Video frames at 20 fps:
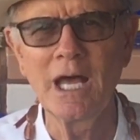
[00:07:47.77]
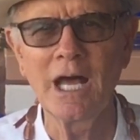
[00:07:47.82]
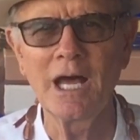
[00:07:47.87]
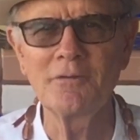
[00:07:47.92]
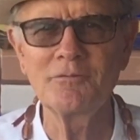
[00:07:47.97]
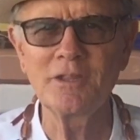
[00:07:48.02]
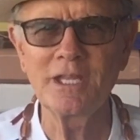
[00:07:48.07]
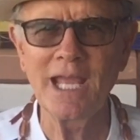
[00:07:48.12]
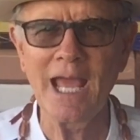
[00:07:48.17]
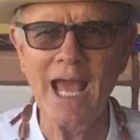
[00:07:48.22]

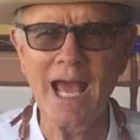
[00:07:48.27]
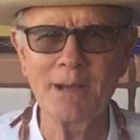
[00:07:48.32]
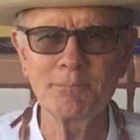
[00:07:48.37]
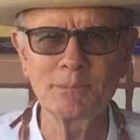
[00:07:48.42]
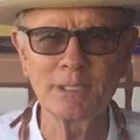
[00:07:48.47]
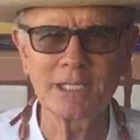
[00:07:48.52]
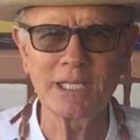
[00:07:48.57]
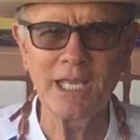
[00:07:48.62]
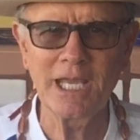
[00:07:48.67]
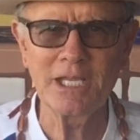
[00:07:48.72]
of the
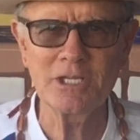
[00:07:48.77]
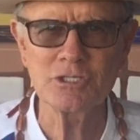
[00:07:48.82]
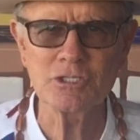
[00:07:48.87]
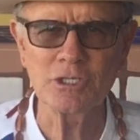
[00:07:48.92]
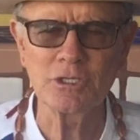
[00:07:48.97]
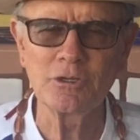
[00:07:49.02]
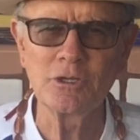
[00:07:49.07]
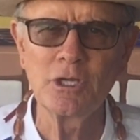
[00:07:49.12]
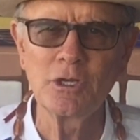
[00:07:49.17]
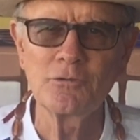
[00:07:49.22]

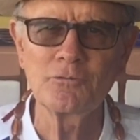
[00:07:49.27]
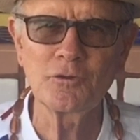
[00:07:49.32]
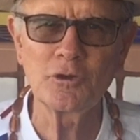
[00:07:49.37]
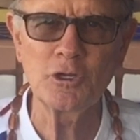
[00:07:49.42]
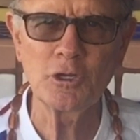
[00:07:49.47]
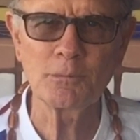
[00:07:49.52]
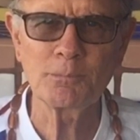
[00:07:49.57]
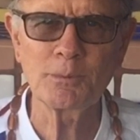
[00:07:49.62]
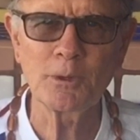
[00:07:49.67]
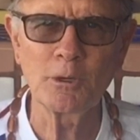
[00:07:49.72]
application for
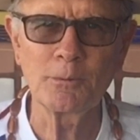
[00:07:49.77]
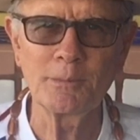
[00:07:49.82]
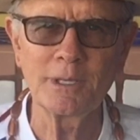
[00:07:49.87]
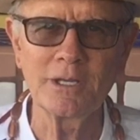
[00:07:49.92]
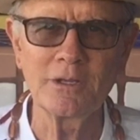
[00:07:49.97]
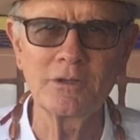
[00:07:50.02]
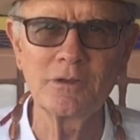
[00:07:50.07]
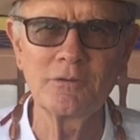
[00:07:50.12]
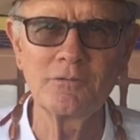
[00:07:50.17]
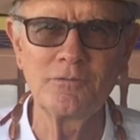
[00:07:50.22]
your
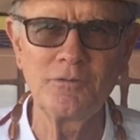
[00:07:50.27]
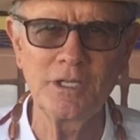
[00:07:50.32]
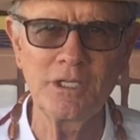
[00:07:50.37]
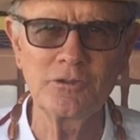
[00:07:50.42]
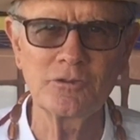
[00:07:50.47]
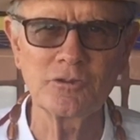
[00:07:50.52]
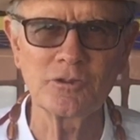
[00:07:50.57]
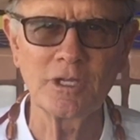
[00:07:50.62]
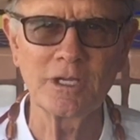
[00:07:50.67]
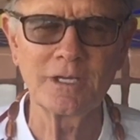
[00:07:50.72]
permanent
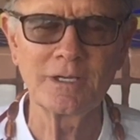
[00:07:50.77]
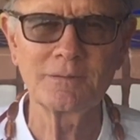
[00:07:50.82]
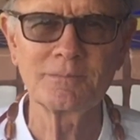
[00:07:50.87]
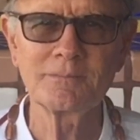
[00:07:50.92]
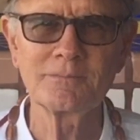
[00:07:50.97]
visa.